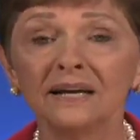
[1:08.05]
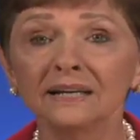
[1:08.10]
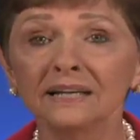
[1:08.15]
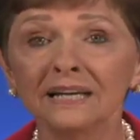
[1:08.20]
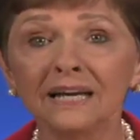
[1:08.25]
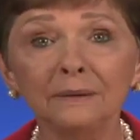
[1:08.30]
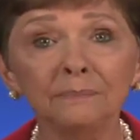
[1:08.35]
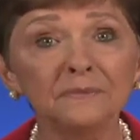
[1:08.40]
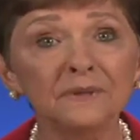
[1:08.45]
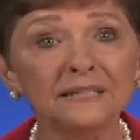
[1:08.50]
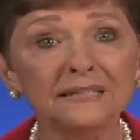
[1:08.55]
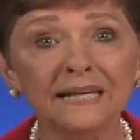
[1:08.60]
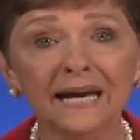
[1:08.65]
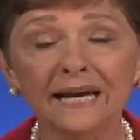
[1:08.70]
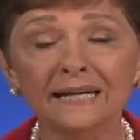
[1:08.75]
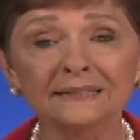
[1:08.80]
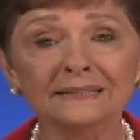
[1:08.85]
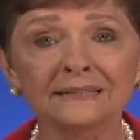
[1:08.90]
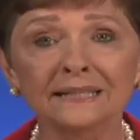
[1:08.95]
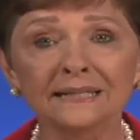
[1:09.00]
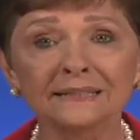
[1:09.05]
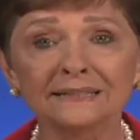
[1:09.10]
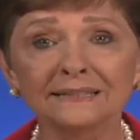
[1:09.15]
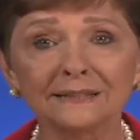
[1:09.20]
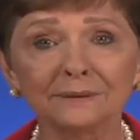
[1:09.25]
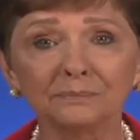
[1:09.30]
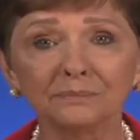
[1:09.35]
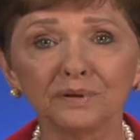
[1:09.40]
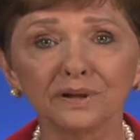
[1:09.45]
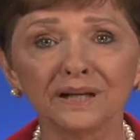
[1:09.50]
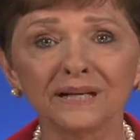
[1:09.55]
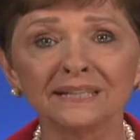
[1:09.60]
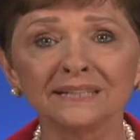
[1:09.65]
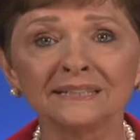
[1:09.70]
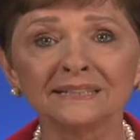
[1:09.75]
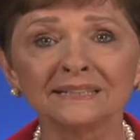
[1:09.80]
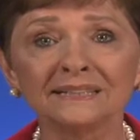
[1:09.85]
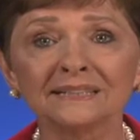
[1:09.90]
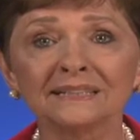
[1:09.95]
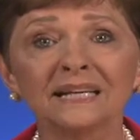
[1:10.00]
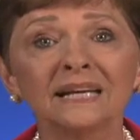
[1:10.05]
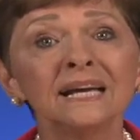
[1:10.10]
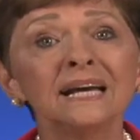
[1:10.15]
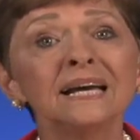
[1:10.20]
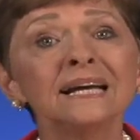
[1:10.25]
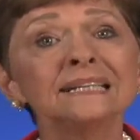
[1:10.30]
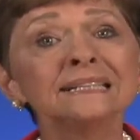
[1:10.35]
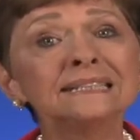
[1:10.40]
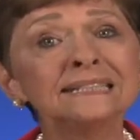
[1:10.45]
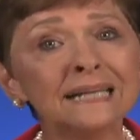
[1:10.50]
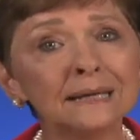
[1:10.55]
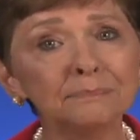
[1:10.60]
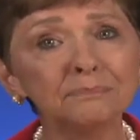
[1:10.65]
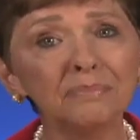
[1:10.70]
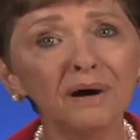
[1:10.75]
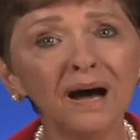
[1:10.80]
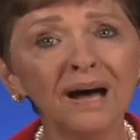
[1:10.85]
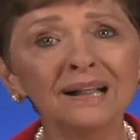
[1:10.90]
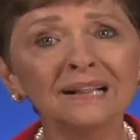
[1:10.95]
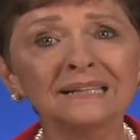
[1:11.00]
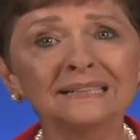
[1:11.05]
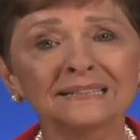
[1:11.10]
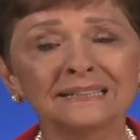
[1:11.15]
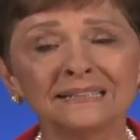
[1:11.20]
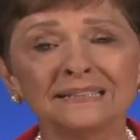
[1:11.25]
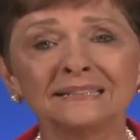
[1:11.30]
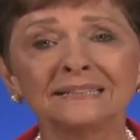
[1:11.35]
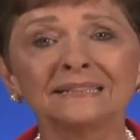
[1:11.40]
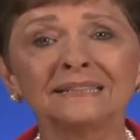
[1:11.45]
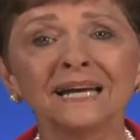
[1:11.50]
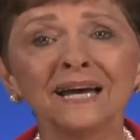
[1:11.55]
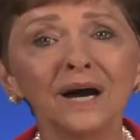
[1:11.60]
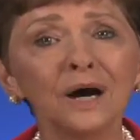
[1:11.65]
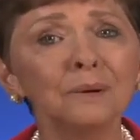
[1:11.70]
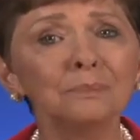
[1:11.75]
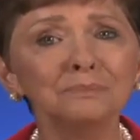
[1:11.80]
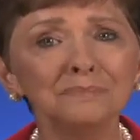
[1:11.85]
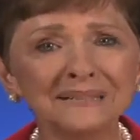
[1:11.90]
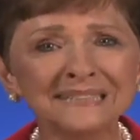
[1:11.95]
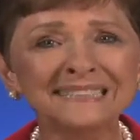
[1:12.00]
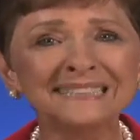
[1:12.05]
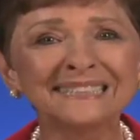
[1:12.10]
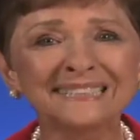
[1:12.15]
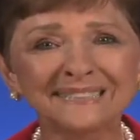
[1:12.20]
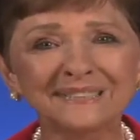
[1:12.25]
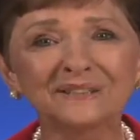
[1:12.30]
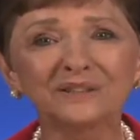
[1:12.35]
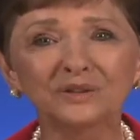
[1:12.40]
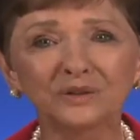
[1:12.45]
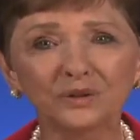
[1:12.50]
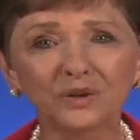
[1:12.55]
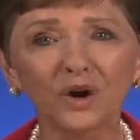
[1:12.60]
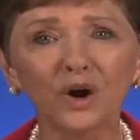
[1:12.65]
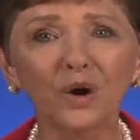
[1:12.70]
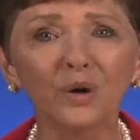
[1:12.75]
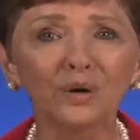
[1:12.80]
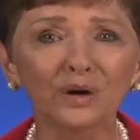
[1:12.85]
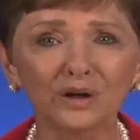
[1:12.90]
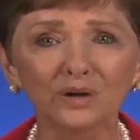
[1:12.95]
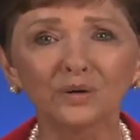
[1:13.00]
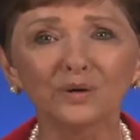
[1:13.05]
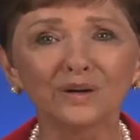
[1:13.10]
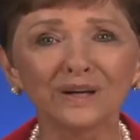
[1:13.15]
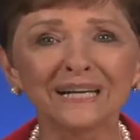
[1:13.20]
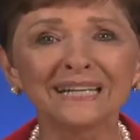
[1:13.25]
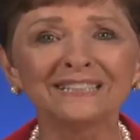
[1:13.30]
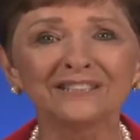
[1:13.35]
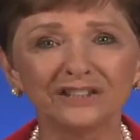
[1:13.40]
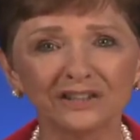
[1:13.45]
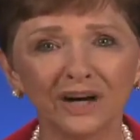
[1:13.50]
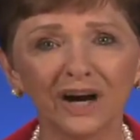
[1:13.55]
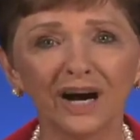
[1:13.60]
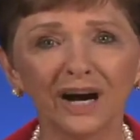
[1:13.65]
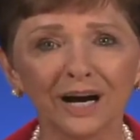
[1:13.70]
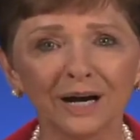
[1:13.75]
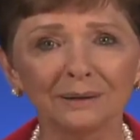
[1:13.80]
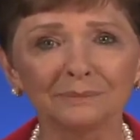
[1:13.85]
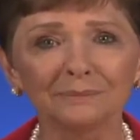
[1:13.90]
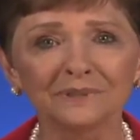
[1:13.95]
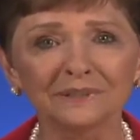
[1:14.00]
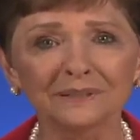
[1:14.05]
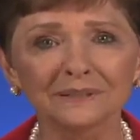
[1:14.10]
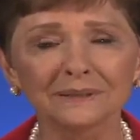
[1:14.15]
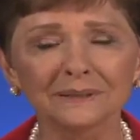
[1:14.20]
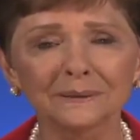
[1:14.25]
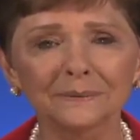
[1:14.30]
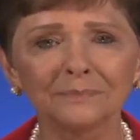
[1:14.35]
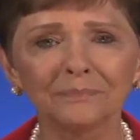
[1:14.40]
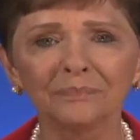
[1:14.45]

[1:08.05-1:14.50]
keep the tax cuts in place, and set policies to help businesses grow and create jobs.